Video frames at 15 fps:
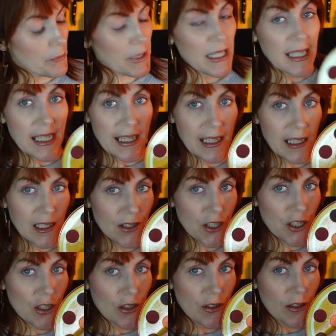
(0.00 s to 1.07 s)

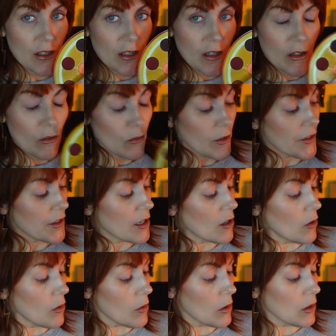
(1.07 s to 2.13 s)
peach with
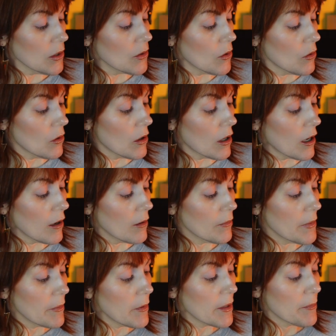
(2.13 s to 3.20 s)
gold or
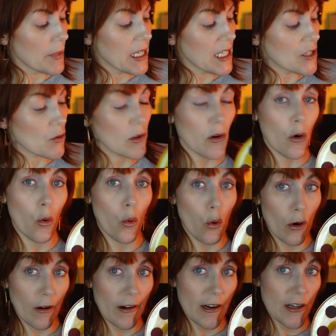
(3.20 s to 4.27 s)
maybe peach with
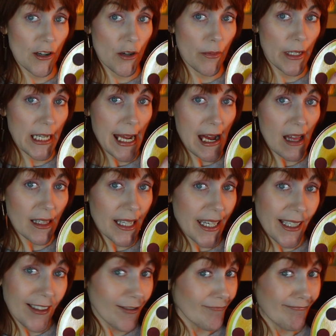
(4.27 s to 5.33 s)
orange
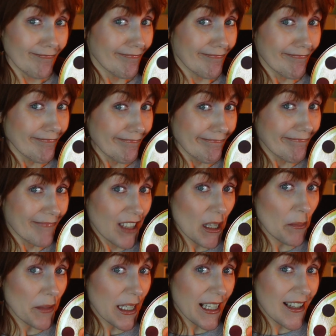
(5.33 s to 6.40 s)
metallic,
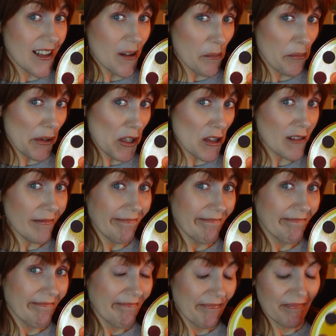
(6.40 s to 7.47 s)
something simple.
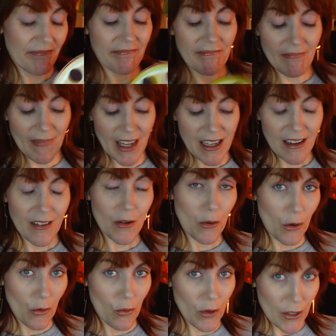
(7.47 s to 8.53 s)

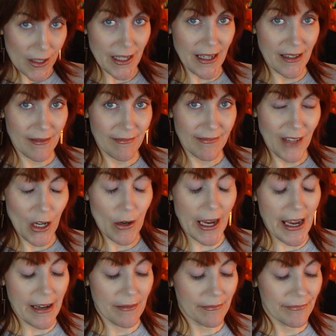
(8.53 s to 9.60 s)
We'll see. Okay.